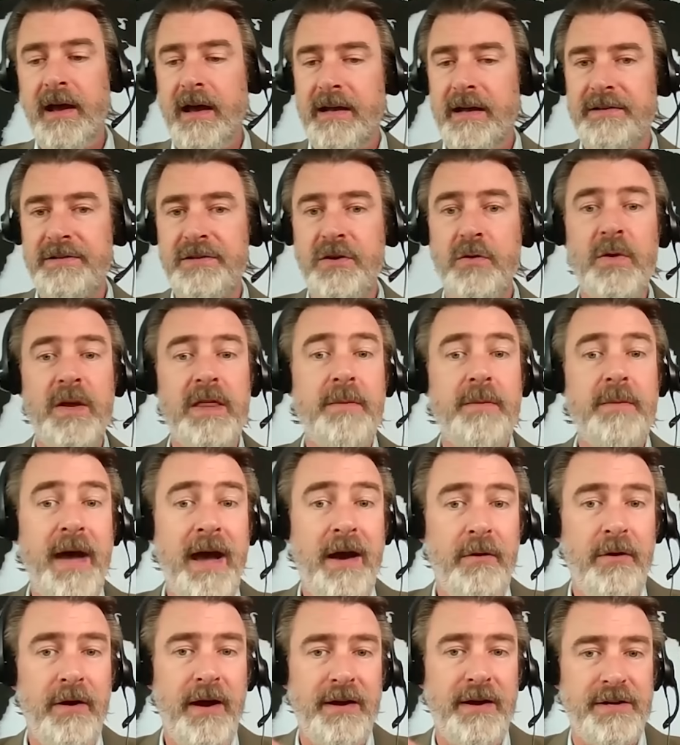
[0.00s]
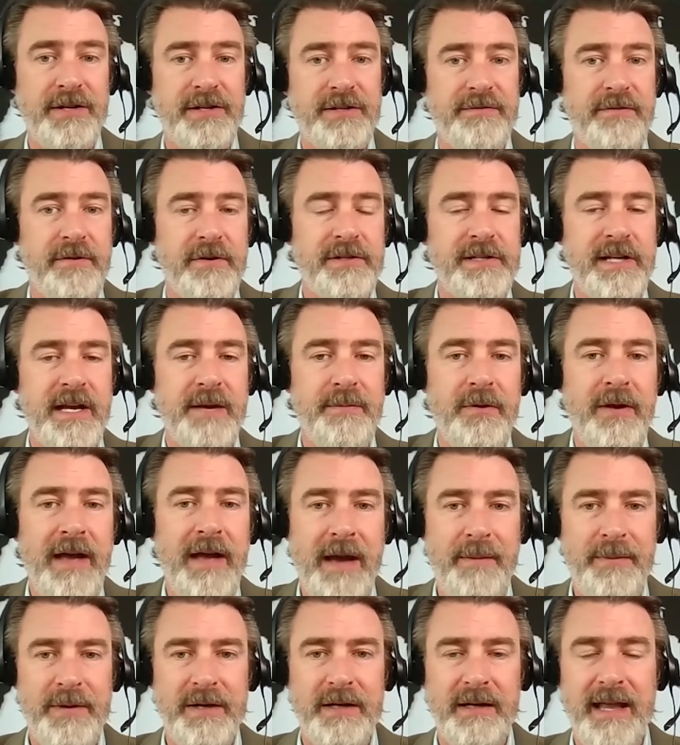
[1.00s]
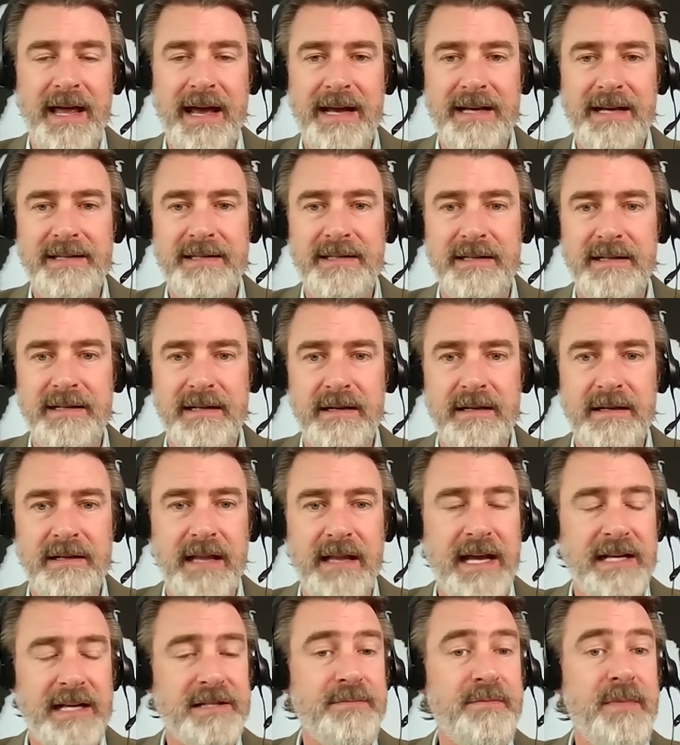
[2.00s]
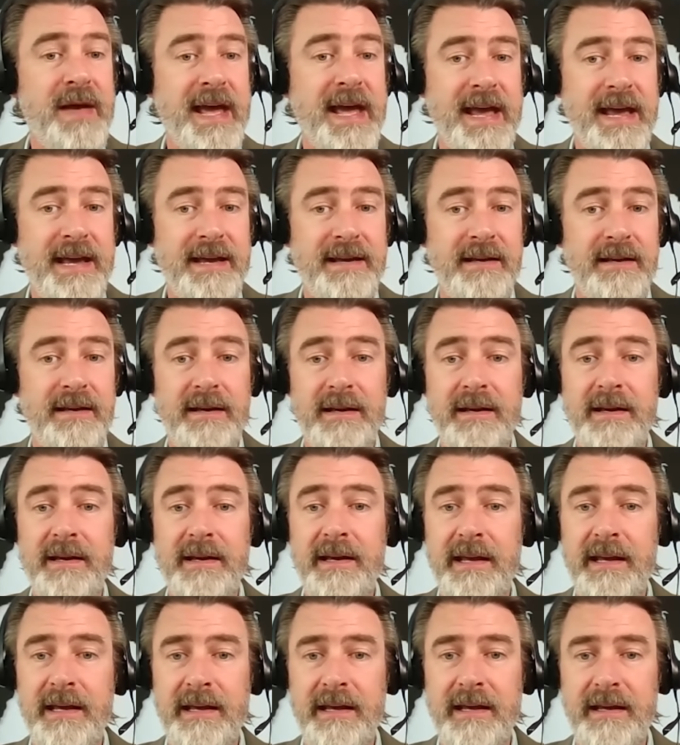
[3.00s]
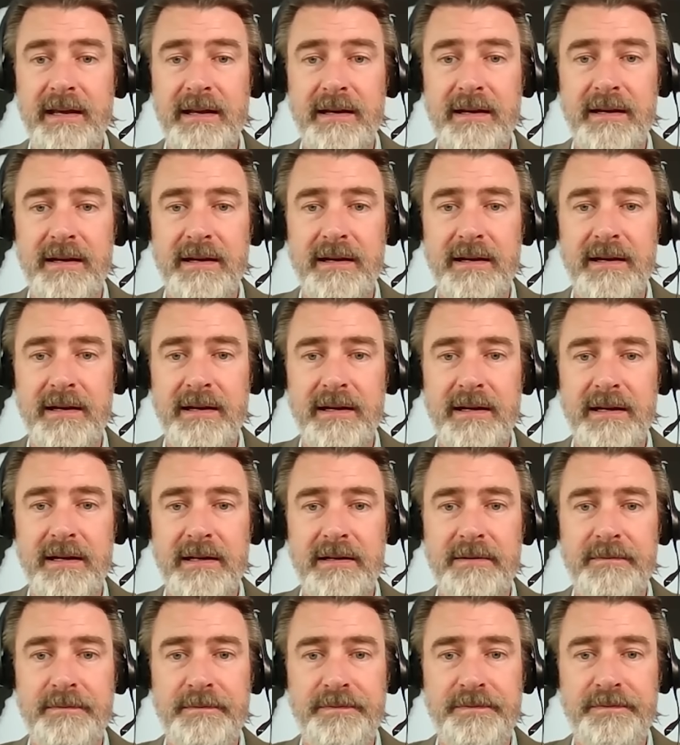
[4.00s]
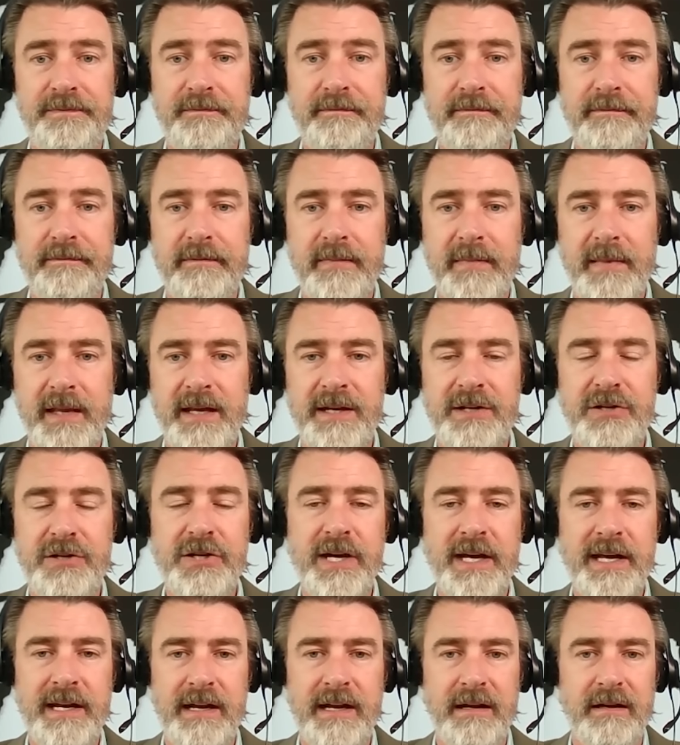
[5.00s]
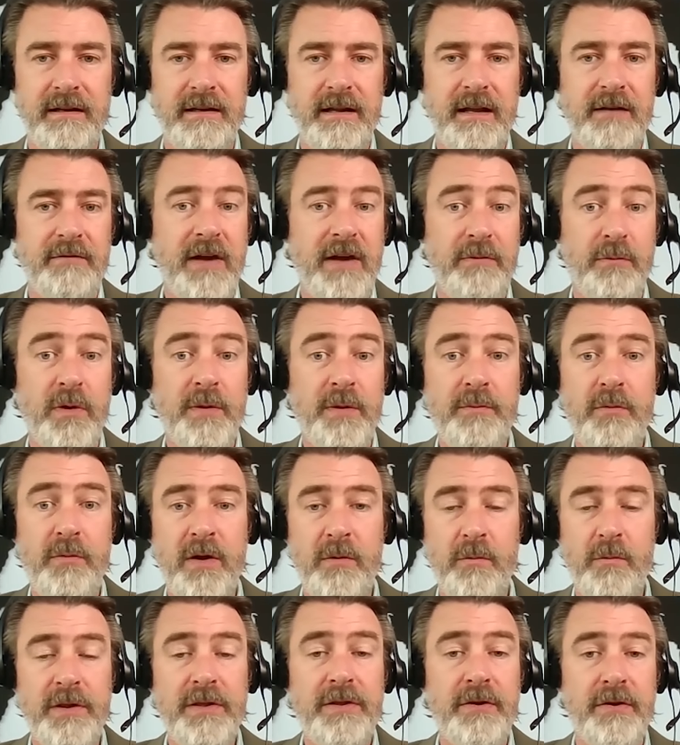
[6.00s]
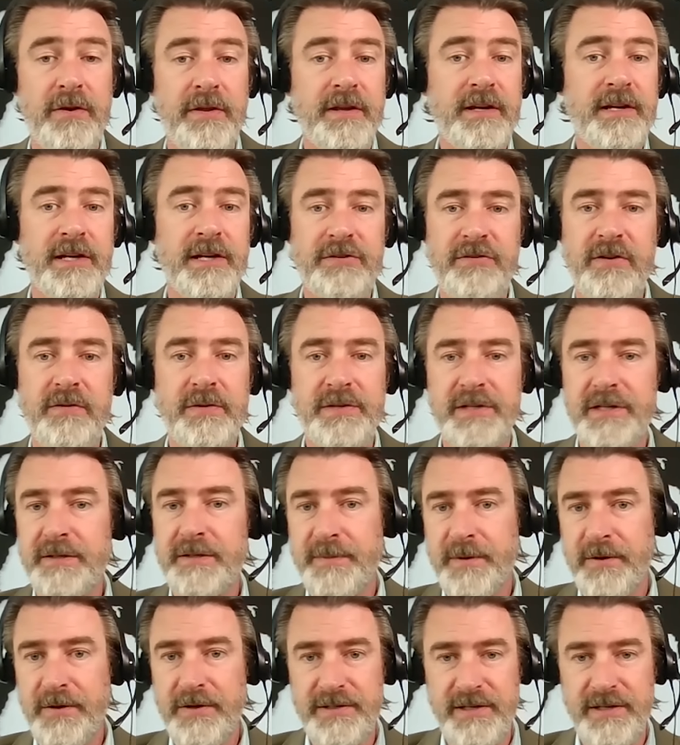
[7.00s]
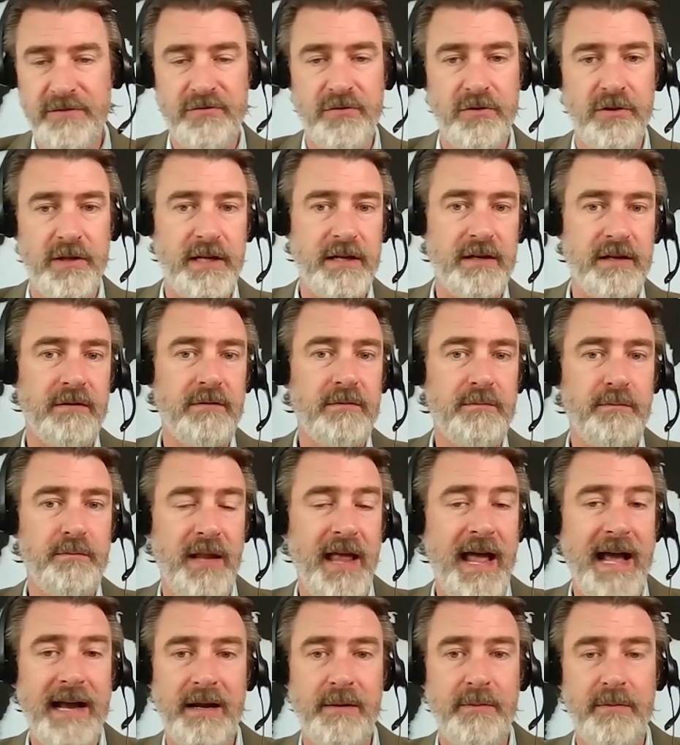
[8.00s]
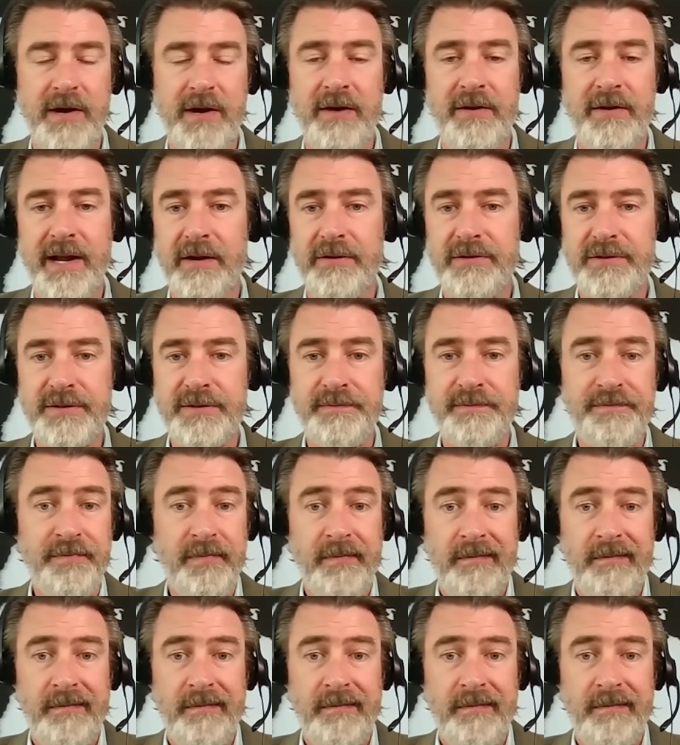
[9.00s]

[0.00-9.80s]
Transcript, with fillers: Uh, so when the power outages, for example, happened last uh, last May in uh, in China, at one point, one third of the country was experiencing rolling black and brownouts.